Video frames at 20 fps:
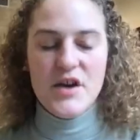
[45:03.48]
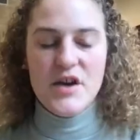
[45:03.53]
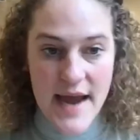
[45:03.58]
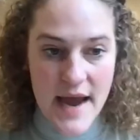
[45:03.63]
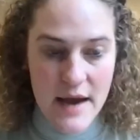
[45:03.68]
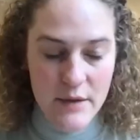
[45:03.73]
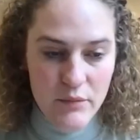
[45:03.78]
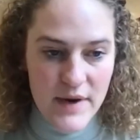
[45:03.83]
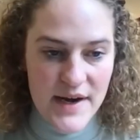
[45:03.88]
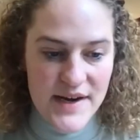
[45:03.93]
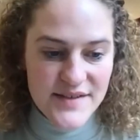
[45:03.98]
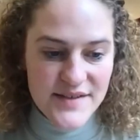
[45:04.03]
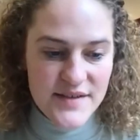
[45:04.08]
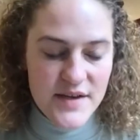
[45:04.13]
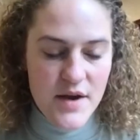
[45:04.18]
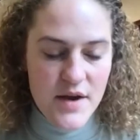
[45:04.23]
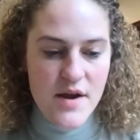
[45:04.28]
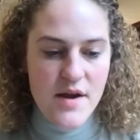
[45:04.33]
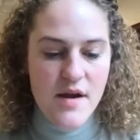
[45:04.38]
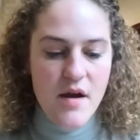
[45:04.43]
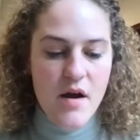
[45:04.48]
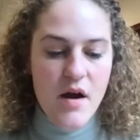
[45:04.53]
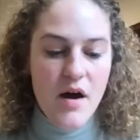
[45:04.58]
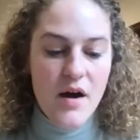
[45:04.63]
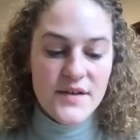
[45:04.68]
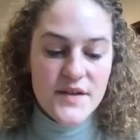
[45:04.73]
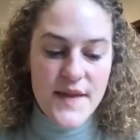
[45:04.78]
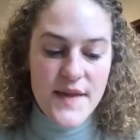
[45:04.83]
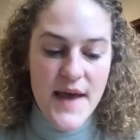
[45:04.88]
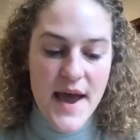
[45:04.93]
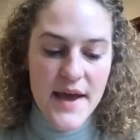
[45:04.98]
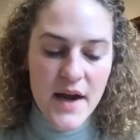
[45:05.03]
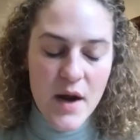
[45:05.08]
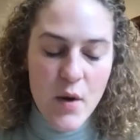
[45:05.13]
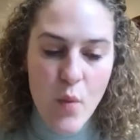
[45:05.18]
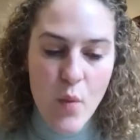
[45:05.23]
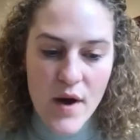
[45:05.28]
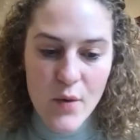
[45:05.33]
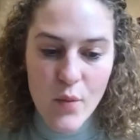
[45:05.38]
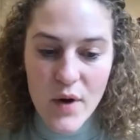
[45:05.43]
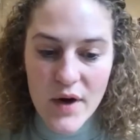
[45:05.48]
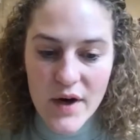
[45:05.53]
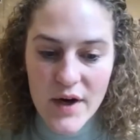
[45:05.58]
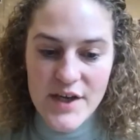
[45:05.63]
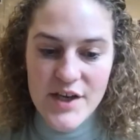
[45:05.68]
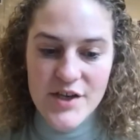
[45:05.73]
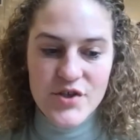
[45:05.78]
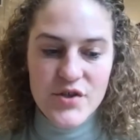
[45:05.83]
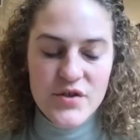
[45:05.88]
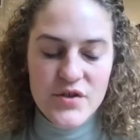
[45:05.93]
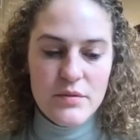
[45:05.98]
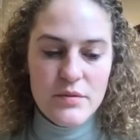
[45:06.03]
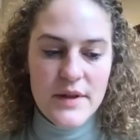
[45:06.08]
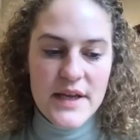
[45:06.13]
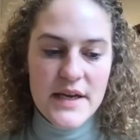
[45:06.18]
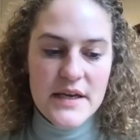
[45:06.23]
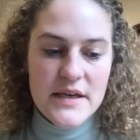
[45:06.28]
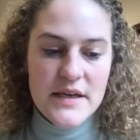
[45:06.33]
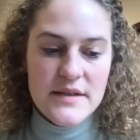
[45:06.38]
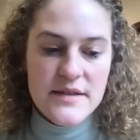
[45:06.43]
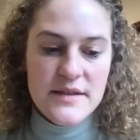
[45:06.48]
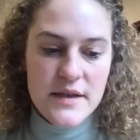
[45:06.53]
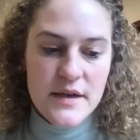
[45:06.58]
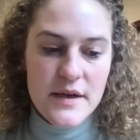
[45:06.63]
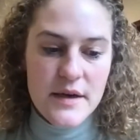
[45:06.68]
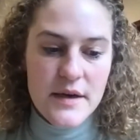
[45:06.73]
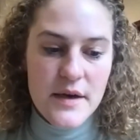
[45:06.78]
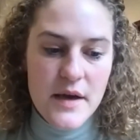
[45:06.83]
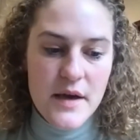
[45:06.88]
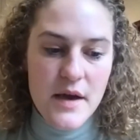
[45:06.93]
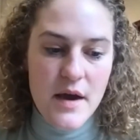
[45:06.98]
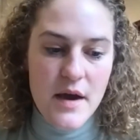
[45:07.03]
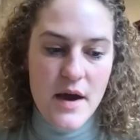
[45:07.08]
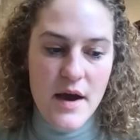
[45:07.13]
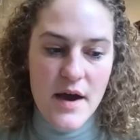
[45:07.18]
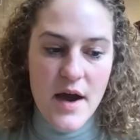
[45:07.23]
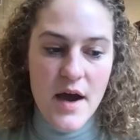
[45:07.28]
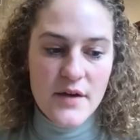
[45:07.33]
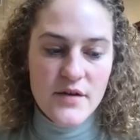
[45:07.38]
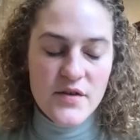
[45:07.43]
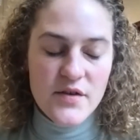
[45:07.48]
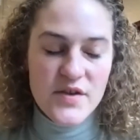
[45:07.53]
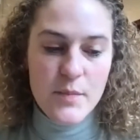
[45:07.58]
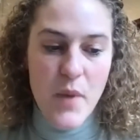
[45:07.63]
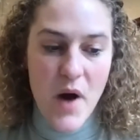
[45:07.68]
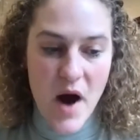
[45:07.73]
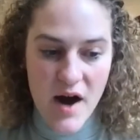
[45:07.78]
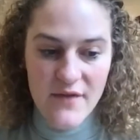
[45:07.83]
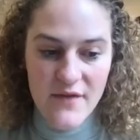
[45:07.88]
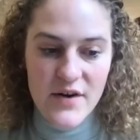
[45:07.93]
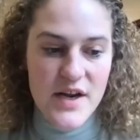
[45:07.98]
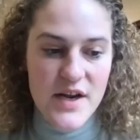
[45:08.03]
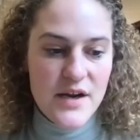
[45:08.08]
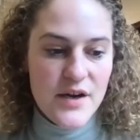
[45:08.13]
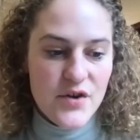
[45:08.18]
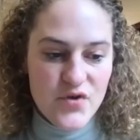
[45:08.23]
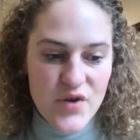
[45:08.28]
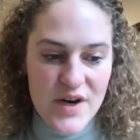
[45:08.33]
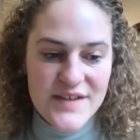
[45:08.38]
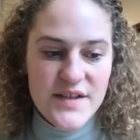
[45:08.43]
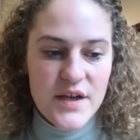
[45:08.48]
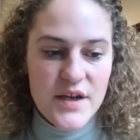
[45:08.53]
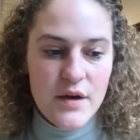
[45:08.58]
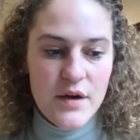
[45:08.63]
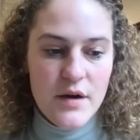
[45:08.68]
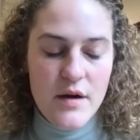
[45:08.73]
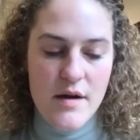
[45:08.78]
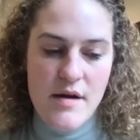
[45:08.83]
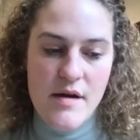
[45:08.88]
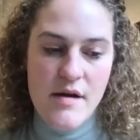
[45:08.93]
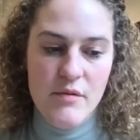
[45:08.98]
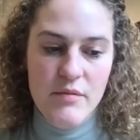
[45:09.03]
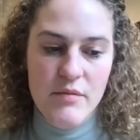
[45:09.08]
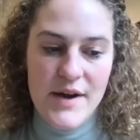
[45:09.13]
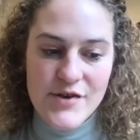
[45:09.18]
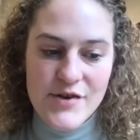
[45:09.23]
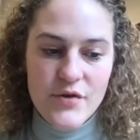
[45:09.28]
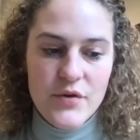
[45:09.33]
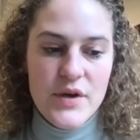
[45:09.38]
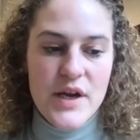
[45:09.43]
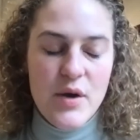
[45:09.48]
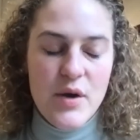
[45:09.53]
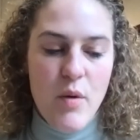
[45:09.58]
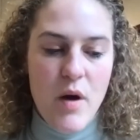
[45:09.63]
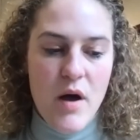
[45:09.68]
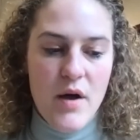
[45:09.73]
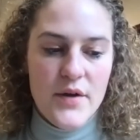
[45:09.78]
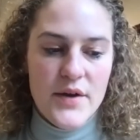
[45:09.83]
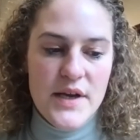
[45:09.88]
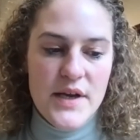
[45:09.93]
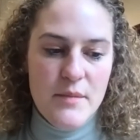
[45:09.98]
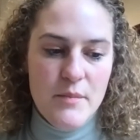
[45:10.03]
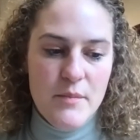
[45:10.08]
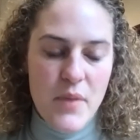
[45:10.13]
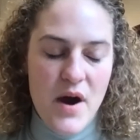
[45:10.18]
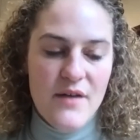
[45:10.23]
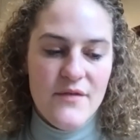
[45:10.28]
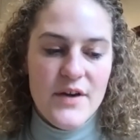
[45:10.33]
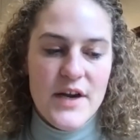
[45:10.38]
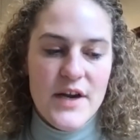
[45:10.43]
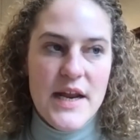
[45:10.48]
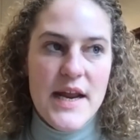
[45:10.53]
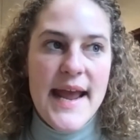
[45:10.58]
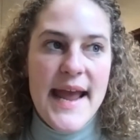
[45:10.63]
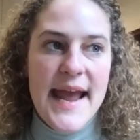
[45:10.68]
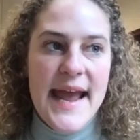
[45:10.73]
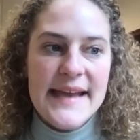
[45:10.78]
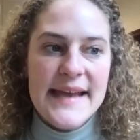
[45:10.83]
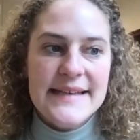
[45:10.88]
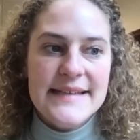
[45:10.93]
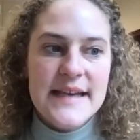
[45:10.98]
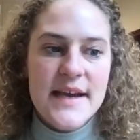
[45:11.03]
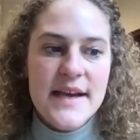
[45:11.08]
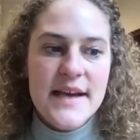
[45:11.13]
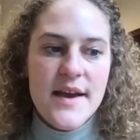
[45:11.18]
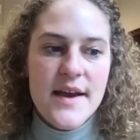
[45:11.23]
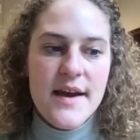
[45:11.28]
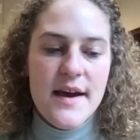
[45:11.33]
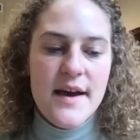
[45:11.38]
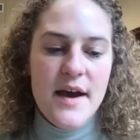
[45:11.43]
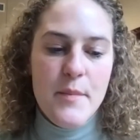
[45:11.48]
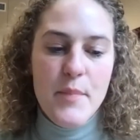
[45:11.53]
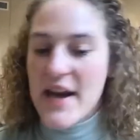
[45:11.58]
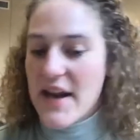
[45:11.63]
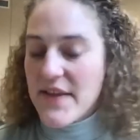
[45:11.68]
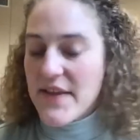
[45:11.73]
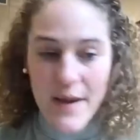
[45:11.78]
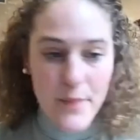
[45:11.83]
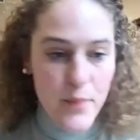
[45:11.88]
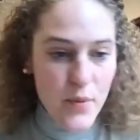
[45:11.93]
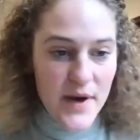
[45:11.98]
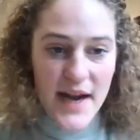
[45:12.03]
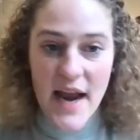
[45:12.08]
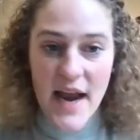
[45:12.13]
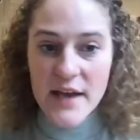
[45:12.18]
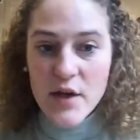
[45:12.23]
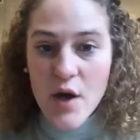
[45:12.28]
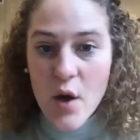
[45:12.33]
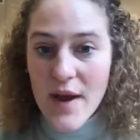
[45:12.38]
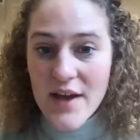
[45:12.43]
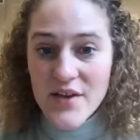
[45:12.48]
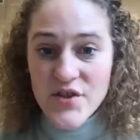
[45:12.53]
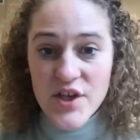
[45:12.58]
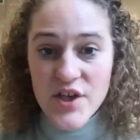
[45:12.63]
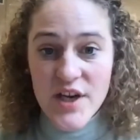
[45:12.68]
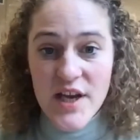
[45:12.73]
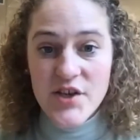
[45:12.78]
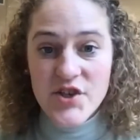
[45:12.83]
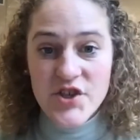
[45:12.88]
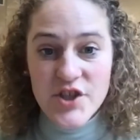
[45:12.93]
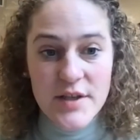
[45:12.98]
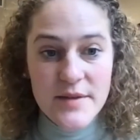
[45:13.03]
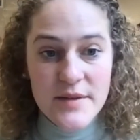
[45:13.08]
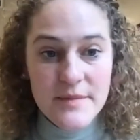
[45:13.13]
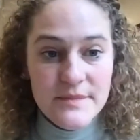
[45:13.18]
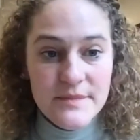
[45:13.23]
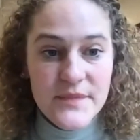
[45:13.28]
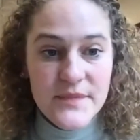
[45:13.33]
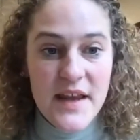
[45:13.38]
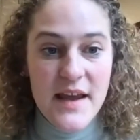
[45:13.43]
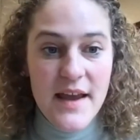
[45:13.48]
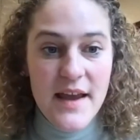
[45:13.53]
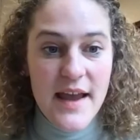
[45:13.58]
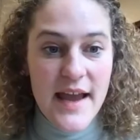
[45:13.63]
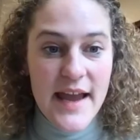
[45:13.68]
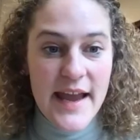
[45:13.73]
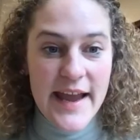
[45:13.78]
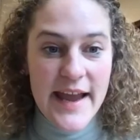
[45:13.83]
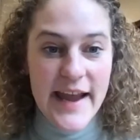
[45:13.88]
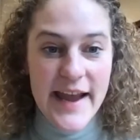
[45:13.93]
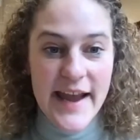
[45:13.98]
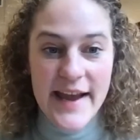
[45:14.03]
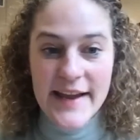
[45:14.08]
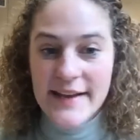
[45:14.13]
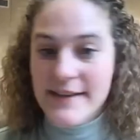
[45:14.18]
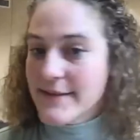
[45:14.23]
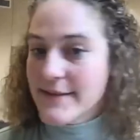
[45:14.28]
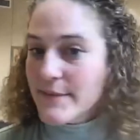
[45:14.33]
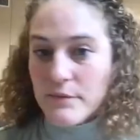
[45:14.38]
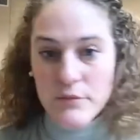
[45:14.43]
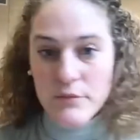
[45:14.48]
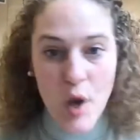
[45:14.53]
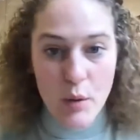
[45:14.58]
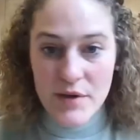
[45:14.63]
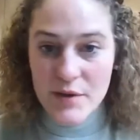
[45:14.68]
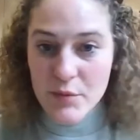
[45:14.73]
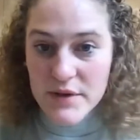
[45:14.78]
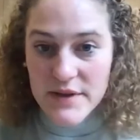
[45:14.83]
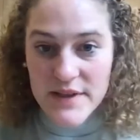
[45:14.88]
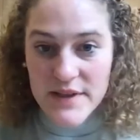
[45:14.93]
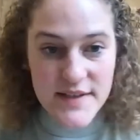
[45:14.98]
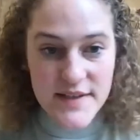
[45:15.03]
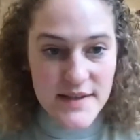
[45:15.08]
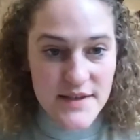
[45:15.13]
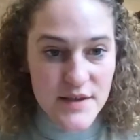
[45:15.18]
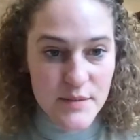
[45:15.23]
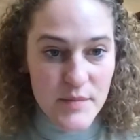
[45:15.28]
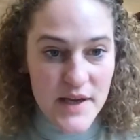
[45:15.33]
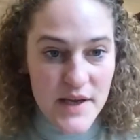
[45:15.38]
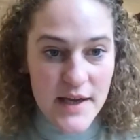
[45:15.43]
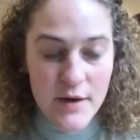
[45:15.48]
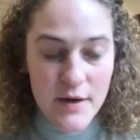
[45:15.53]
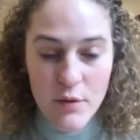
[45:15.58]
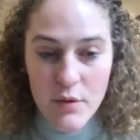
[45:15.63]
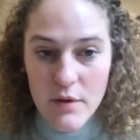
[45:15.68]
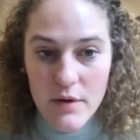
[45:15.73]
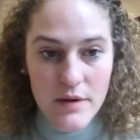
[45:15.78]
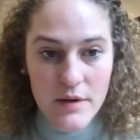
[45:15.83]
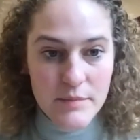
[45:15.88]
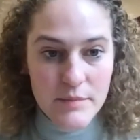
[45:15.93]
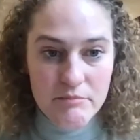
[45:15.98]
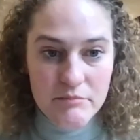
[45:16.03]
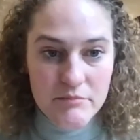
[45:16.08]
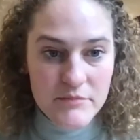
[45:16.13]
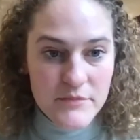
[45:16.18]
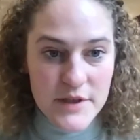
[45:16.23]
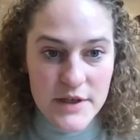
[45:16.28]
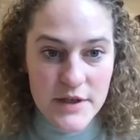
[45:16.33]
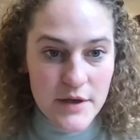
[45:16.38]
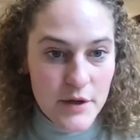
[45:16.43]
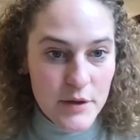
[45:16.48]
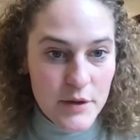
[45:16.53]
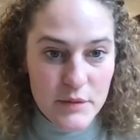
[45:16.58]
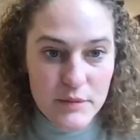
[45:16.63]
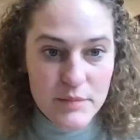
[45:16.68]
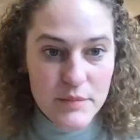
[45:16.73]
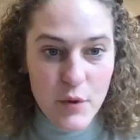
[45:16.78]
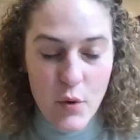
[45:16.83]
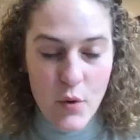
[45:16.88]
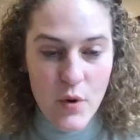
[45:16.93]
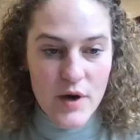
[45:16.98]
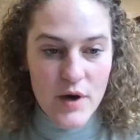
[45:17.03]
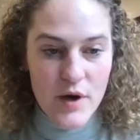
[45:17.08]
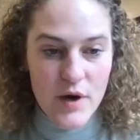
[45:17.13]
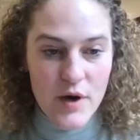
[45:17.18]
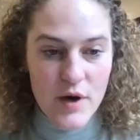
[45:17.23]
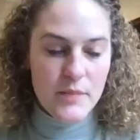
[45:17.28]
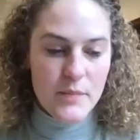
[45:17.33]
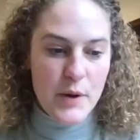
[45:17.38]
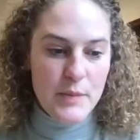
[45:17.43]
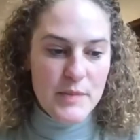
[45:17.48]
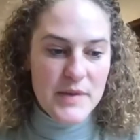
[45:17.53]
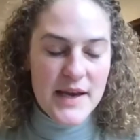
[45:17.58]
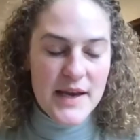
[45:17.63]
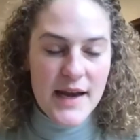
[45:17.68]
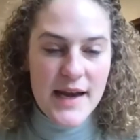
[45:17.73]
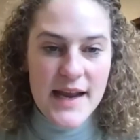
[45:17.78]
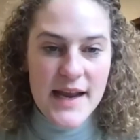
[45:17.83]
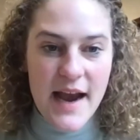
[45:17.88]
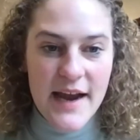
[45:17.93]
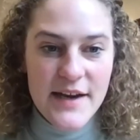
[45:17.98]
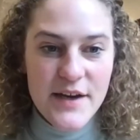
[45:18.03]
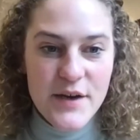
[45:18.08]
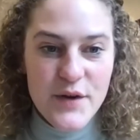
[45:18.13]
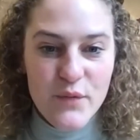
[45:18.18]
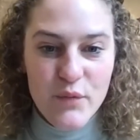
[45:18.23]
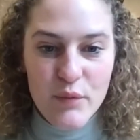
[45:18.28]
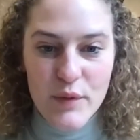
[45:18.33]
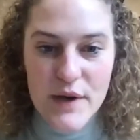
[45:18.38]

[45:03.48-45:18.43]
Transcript: then I start to add race onto that. And I want to work on issues related to poverty and addressing racial inequality and poverty. And but at that point, I had no education, and no one would listen to me or put me in any kind of